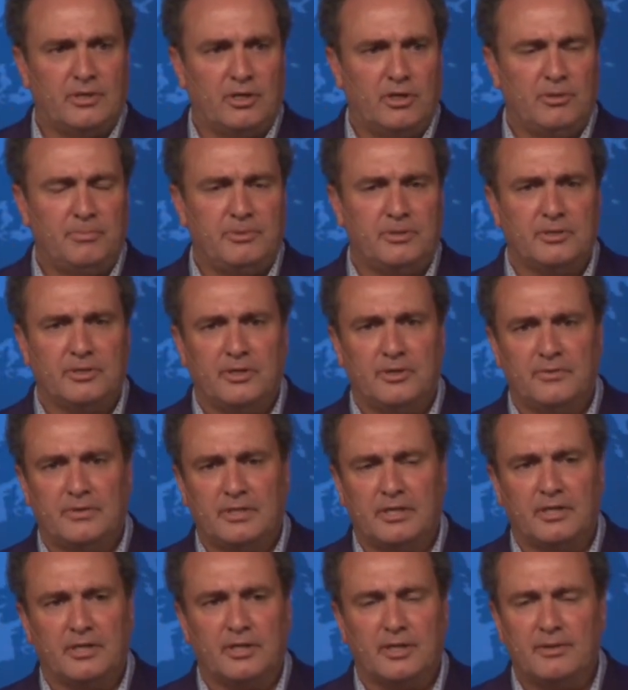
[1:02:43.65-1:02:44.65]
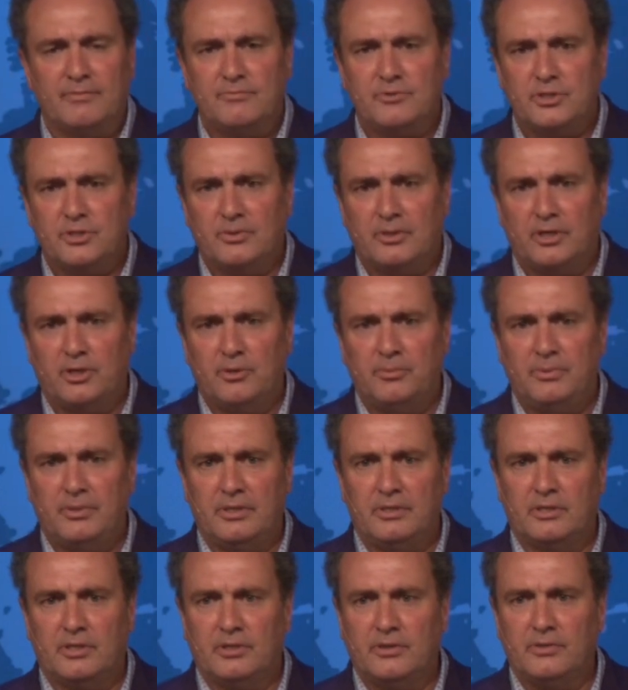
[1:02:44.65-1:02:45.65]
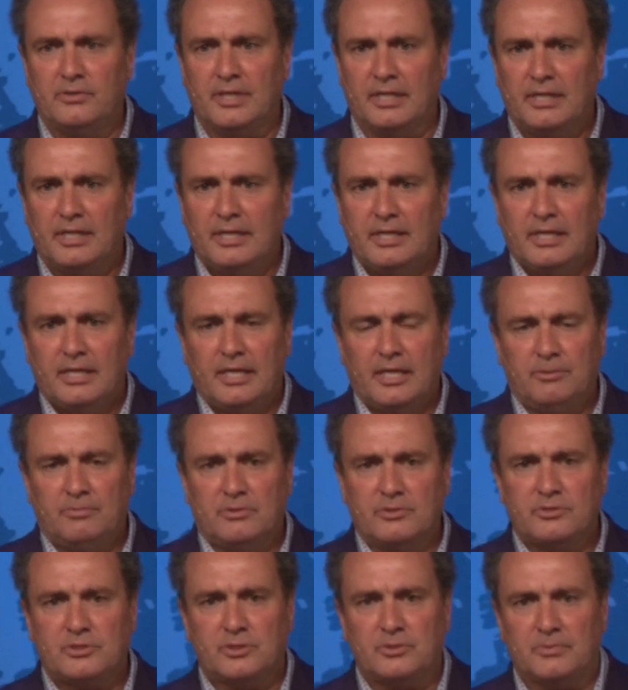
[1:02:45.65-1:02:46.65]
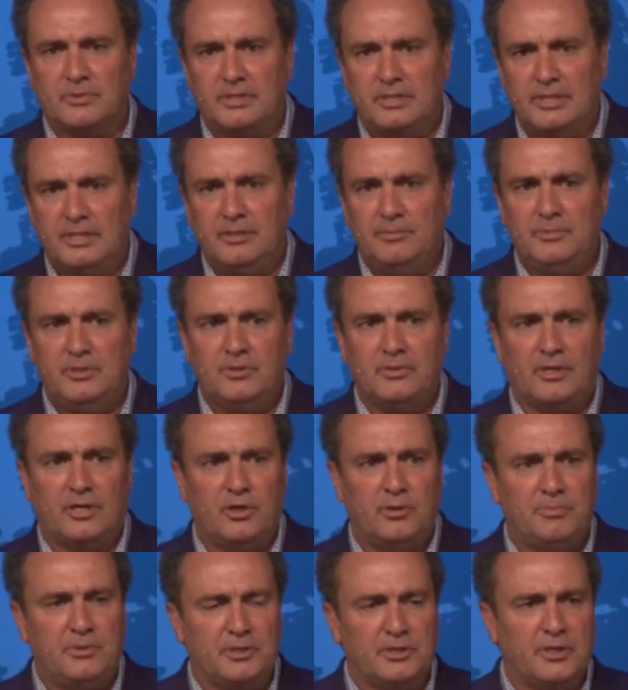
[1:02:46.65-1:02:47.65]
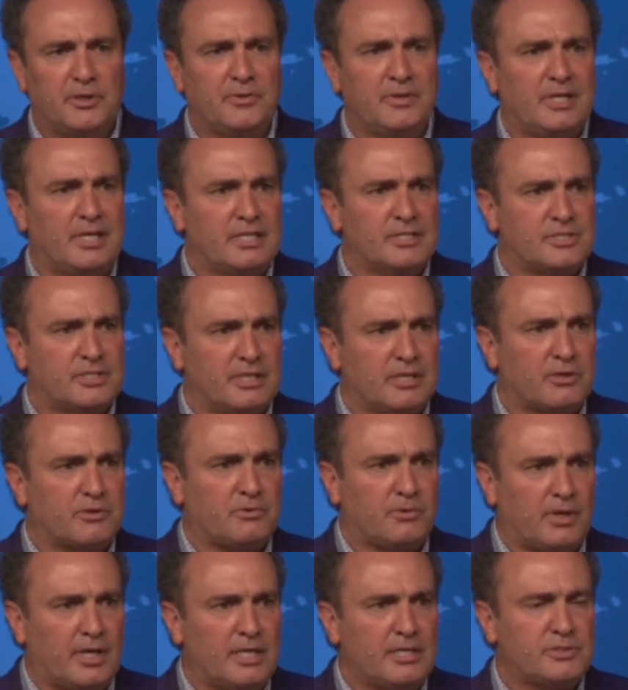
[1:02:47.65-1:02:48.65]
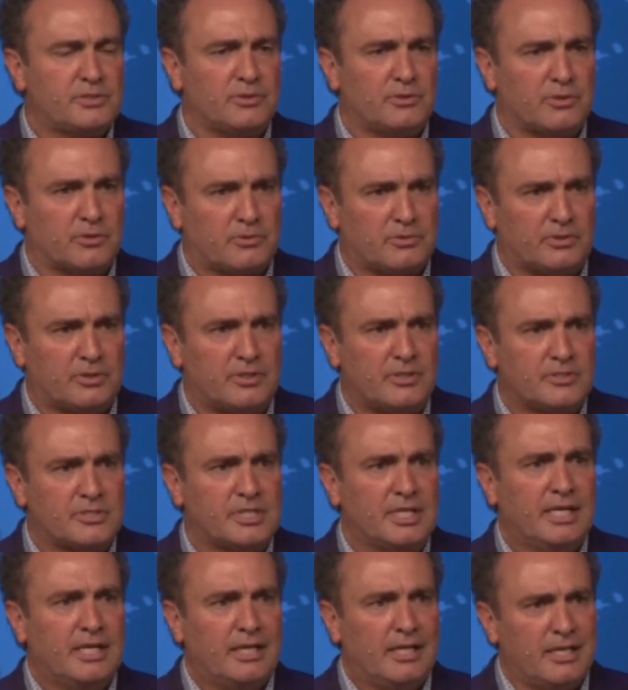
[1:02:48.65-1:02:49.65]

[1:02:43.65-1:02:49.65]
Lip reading: I hope you know that He loved you. I hope you know that He wants to redeem you. I hope you know that He sent Christ to the cross.